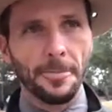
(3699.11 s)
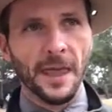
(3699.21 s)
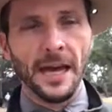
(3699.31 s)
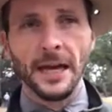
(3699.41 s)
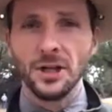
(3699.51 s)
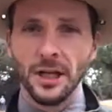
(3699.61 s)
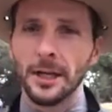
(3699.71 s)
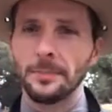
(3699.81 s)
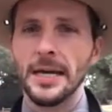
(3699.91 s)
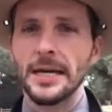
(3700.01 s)
they actually
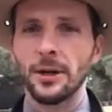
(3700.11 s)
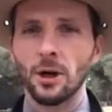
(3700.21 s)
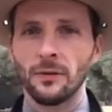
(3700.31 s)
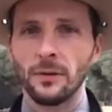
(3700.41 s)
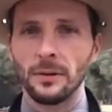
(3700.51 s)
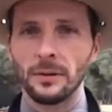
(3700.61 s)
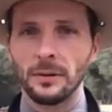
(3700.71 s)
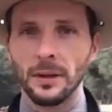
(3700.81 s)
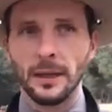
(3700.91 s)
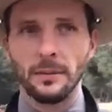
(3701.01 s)
ended up taking over
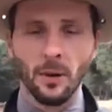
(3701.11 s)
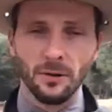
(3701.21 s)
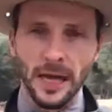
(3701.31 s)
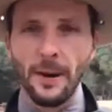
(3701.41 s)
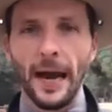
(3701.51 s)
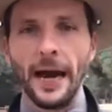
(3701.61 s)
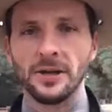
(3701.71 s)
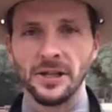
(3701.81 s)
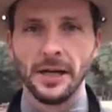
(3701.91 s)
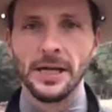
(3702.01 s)
both Cape
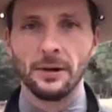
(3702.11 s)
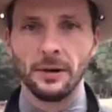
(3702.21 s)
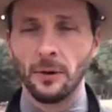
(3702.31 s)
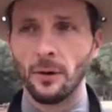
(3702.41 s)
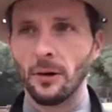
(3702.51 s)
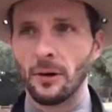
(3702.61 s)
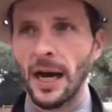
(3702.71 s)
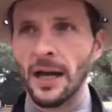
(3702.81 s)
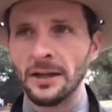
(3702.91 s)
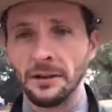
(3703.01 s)
Hatteras and here at Roanoke
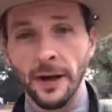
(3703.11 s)
Island.